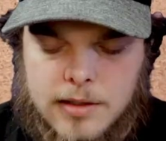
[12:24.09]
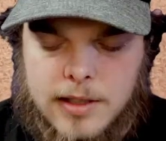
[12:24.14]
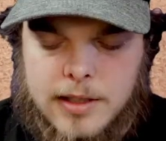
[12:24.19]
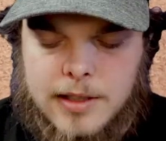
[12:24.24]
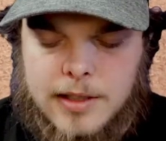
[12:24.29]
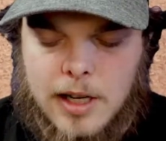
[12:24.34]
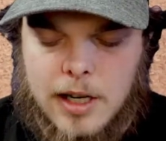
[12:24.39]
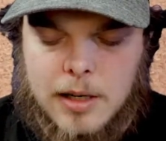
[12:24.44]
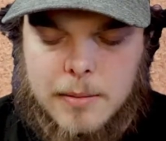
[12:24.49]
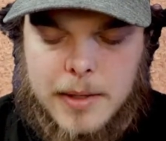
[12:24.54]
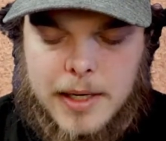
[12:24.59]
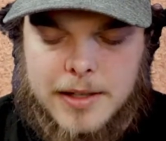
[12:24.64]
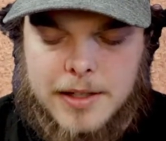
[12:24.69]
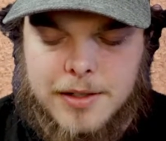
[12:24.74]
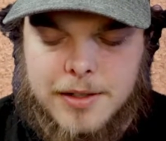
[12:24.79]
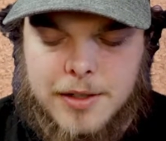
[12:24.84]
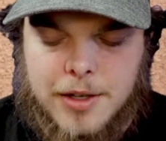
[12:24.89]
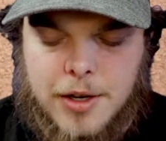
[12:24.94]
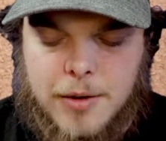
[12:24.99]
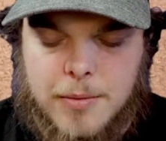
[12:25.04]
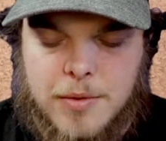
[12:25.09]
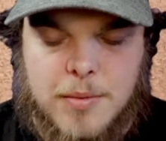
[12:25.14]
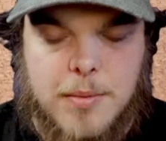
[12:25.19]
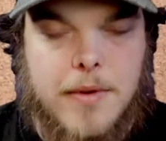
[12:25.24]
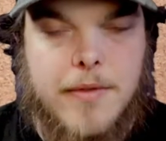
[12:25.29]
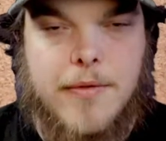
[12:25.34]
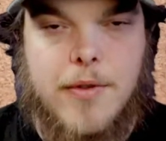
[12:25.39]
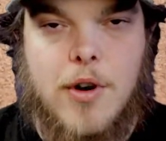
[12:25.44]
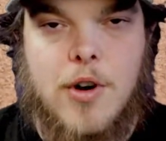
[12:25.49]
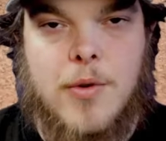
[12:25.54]
Let's talk about the scoops
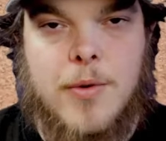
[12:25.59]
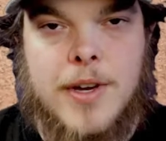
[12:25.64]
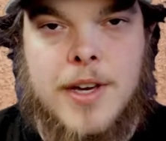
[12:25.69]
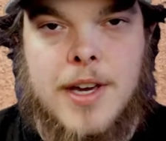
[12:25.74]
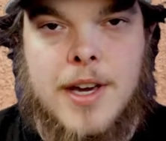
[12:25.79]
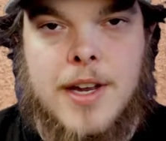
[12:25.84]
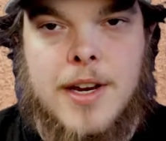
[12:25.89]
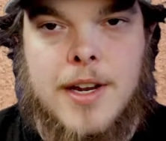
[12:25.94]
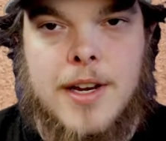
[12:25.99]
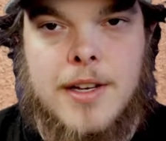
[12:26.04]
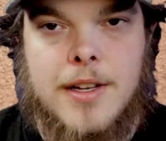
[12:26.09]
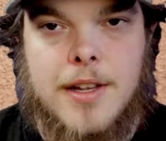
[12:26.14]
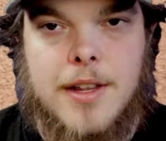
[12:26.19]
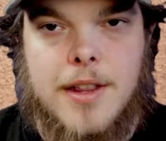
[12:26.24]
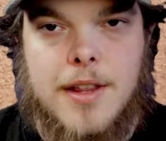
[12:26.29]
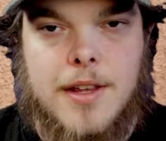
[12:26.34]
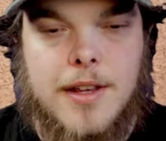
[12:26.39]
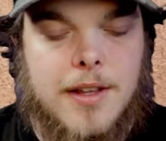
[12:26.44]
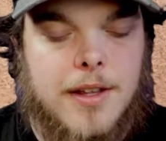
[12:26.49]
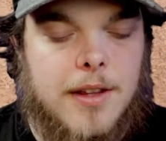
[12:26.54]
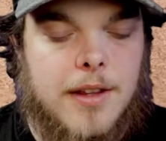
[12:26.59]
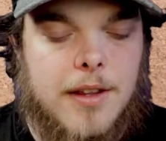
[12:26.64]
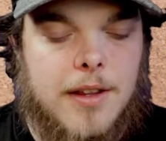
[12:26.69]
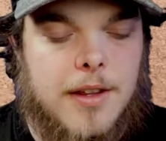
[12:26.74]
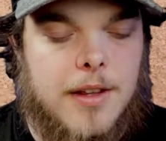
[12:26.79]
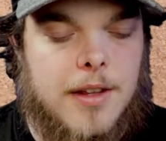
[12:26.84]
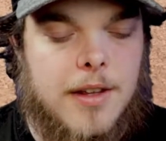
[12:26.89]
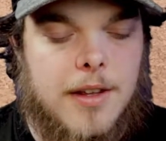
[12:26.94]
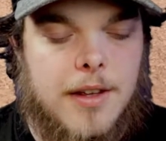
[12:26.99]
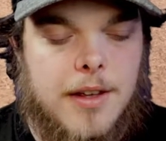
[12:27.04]
before we get into the
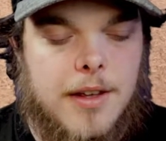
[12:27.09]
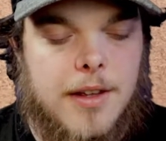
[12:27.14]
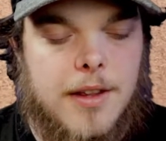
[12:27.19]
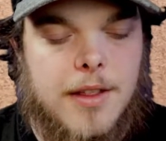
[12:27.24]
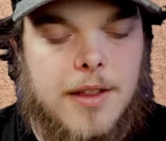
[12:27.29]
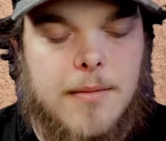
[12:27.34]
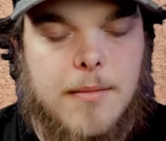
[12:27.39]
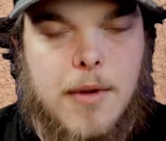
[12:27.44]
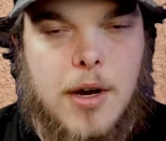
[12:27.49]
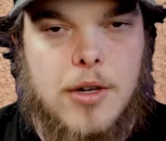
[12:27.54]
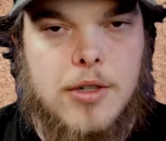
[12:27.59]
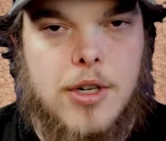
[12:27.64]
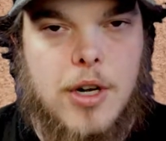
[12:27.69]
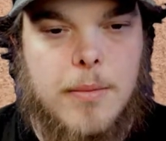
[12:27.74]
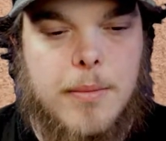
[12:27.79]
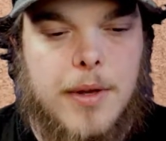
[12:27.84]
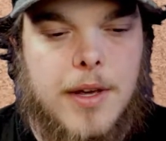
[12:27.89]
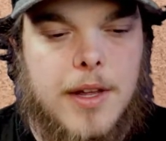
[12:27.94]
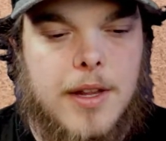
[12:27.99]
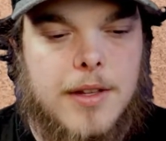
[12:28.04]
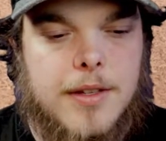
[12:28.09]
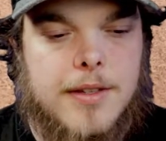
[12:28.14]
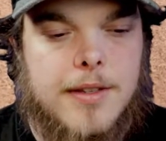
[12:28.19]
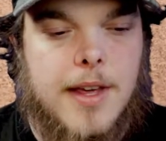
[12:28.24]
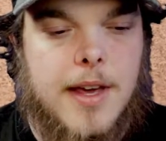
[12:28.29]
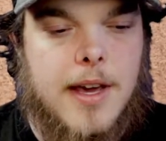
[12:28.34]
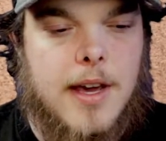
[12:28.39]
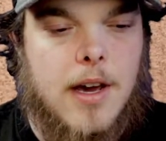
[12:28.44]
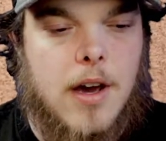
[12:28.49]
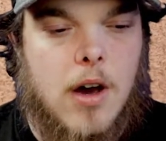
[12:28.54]
Mojo pins.
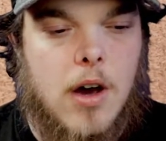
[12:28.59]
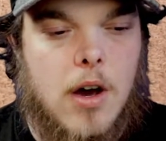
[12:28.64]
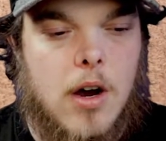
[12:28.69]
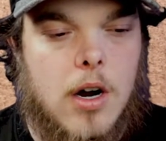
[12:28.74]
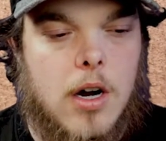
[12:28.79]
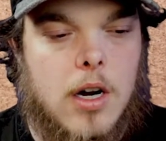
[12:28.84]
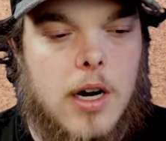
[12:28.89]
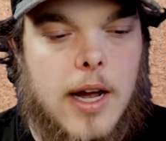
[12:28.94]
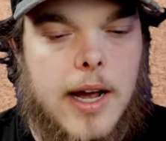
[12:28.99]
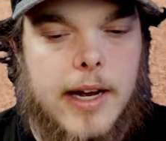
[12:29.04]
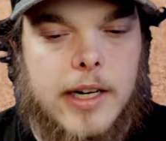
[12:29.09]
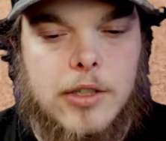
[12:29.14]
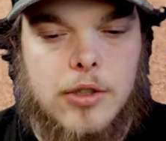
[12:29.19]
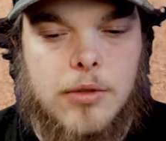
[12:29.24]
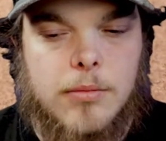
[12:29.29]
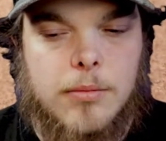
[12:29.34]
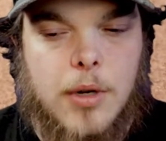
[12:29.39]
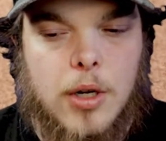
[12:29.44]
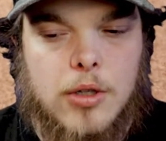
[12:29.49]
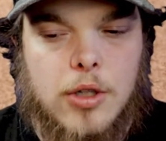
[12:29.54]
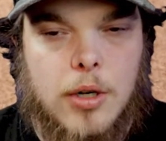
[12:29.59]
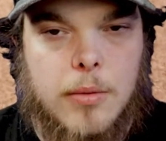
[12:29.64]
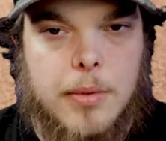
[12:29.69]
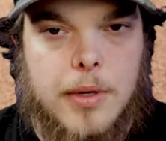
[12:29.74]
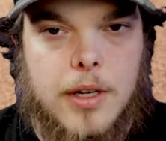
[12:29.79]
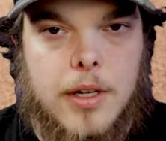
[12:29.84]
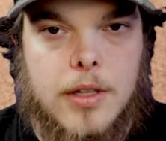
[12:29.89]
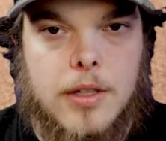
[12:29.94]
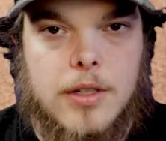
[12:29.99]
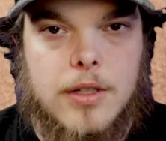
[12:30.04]
They are actual Mojo
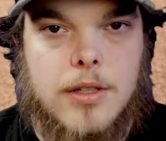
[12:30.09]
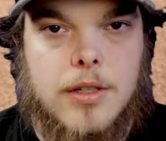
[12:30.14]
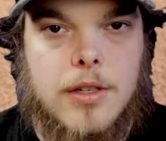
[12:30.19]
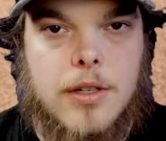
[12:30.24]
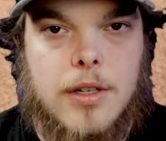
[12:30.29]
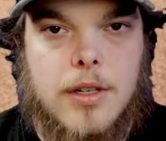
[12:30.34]
pins.